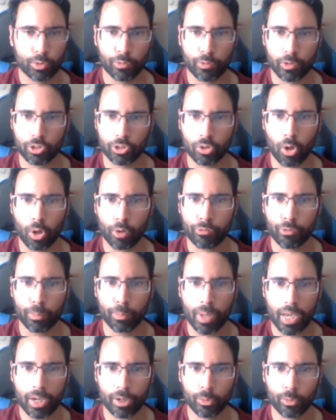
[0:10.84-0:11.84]
This is Vishal
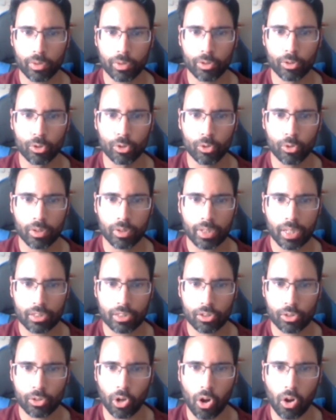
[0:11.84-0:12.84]
from Equity Guru, and
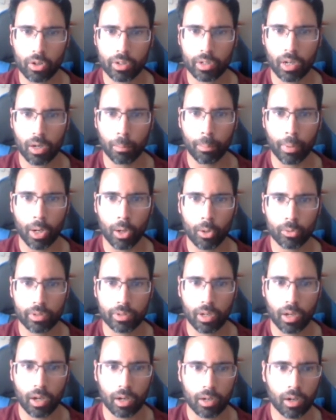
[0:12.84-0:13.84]
let's talk about
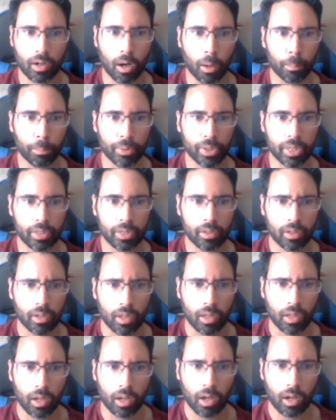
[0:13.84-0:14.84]
a company.
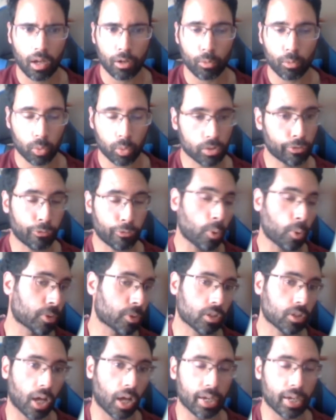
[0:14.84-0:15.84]
Uh, was a
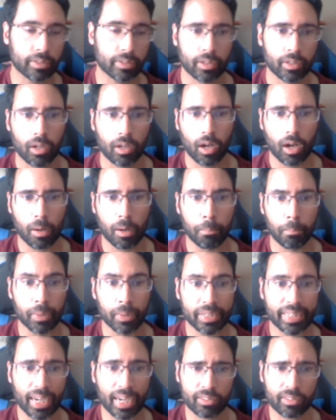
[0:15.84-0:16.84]
former client, um,
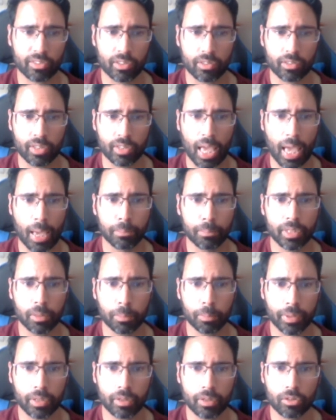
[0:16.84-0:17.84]
Medexus
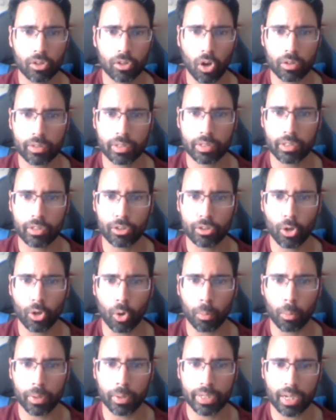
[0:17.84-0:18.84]

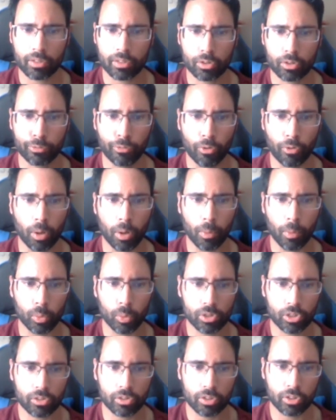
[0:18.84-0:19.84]
MDP.to, Medexus Pharma,
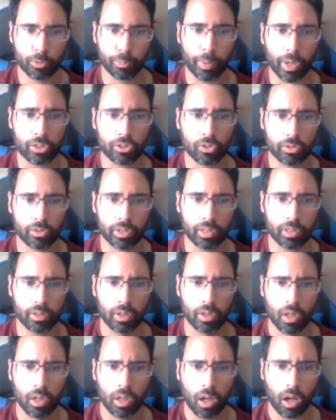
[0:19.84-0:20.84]
which is a
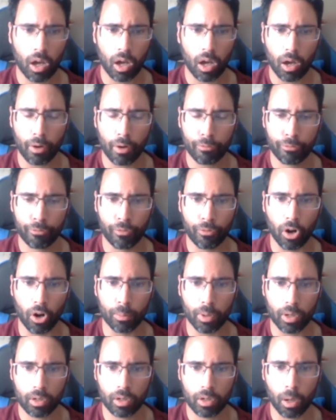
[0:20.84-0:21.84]
specialty uh,
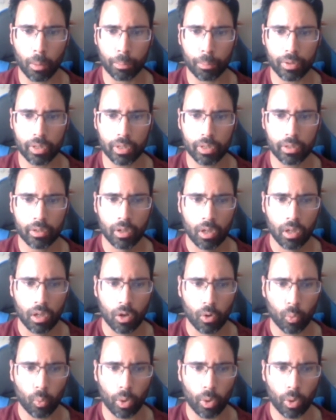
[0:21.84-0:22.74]
pharma company